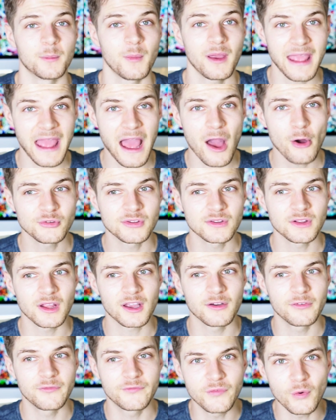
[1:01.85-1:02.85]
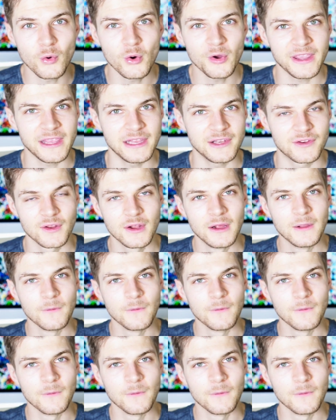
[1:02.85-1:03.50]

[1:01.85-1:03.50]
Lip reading: My house is like a void